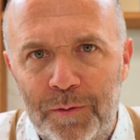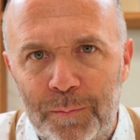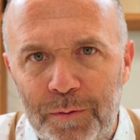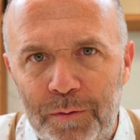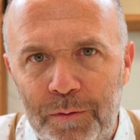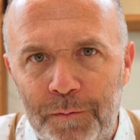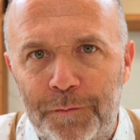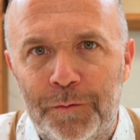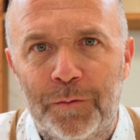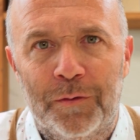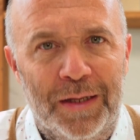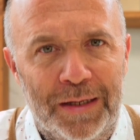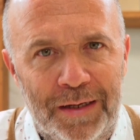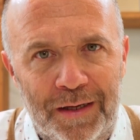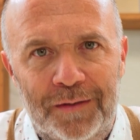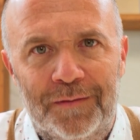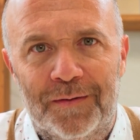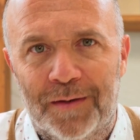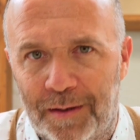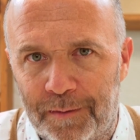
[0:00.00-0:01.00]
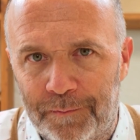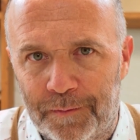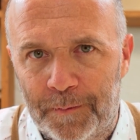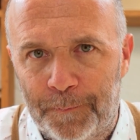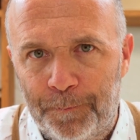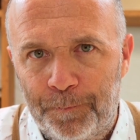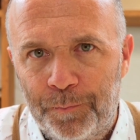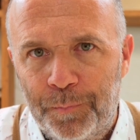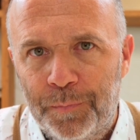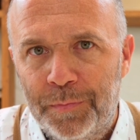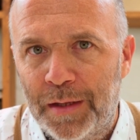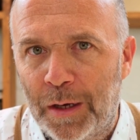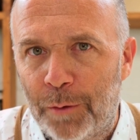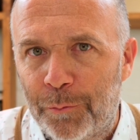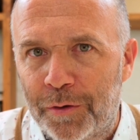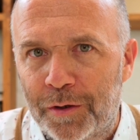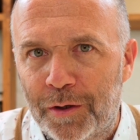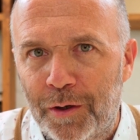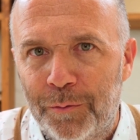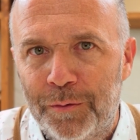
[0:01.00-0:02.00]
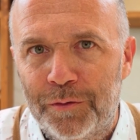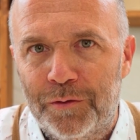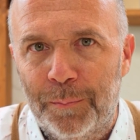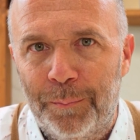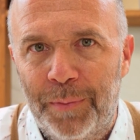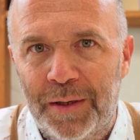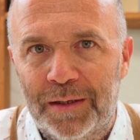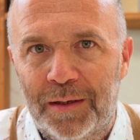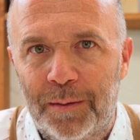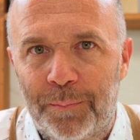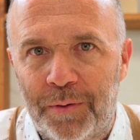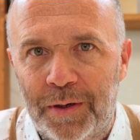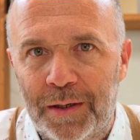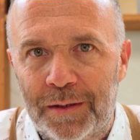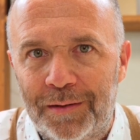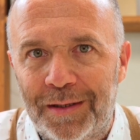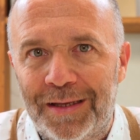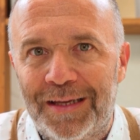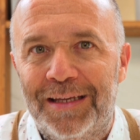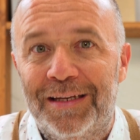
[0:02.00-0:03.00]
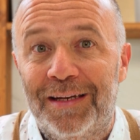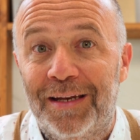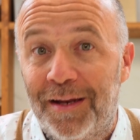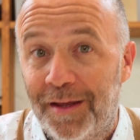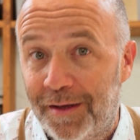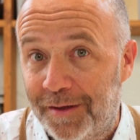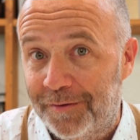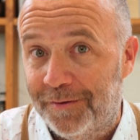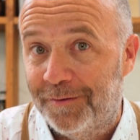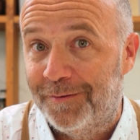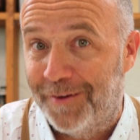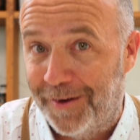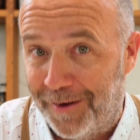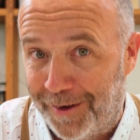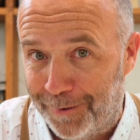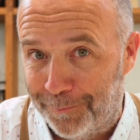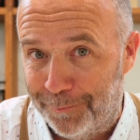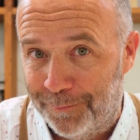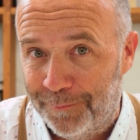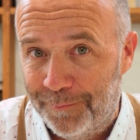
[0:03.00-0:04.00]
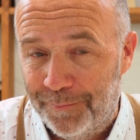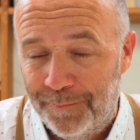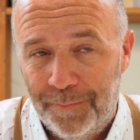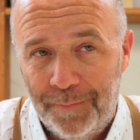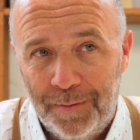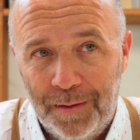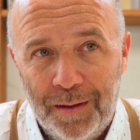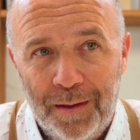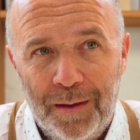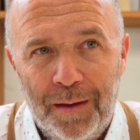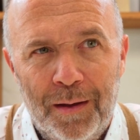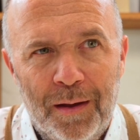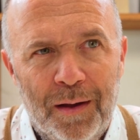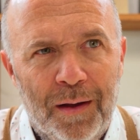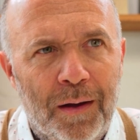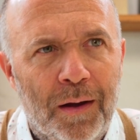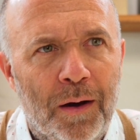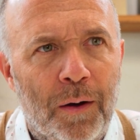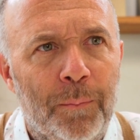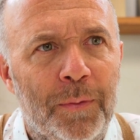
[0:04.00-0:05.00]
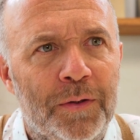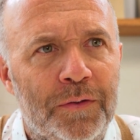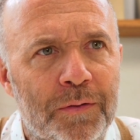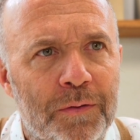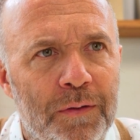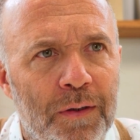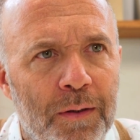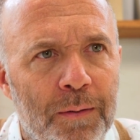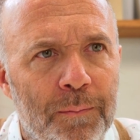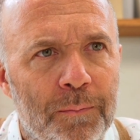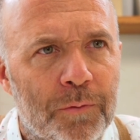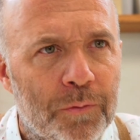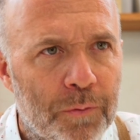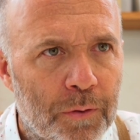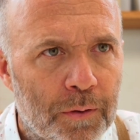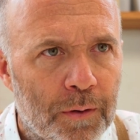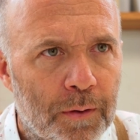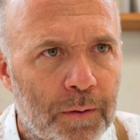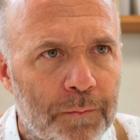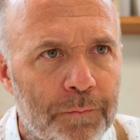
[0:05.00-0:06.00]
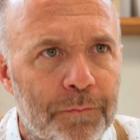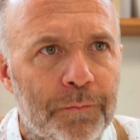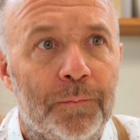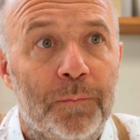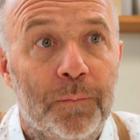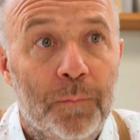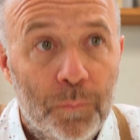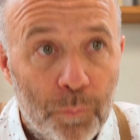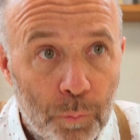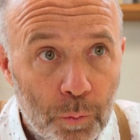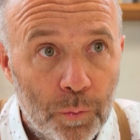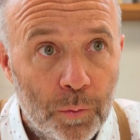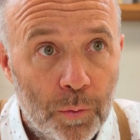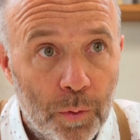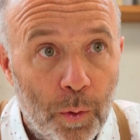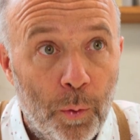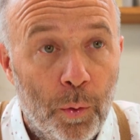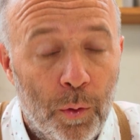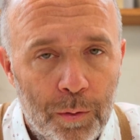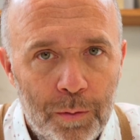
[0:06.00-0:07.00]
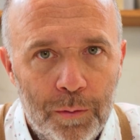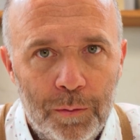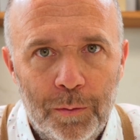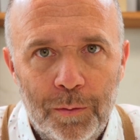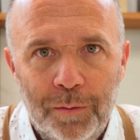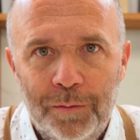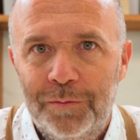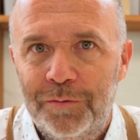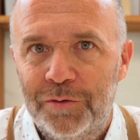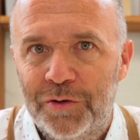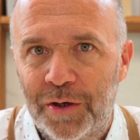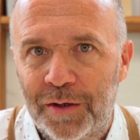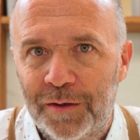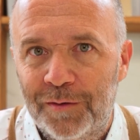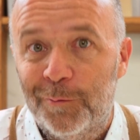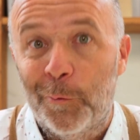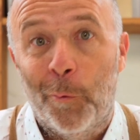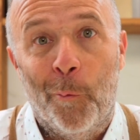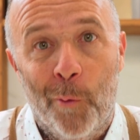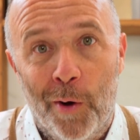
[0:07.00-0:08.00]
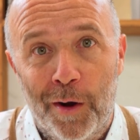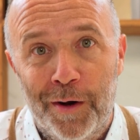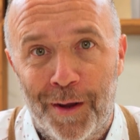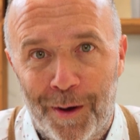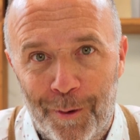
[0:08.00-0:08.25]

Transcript: to move to the next level. Now we're going to bake a bread in less time. How much time do I have? Oh, Just 1